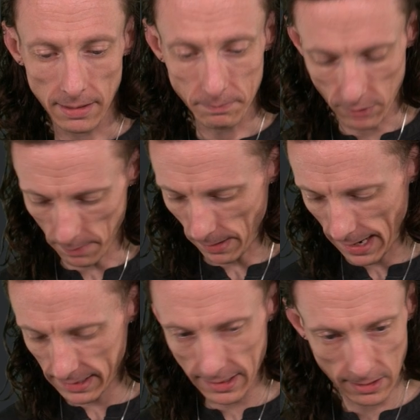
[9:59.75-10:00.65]
a
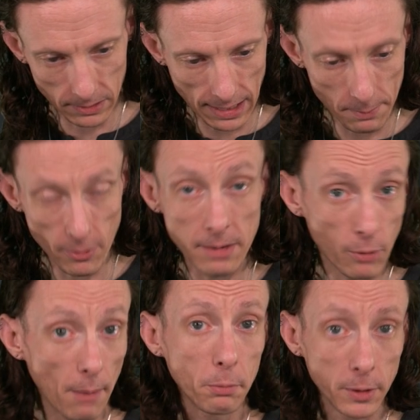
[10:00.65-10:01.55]
Python library, and
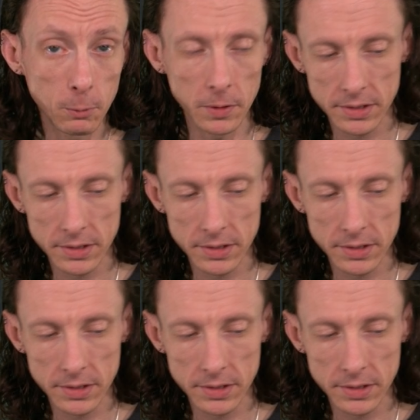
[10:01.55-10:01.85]
probably will to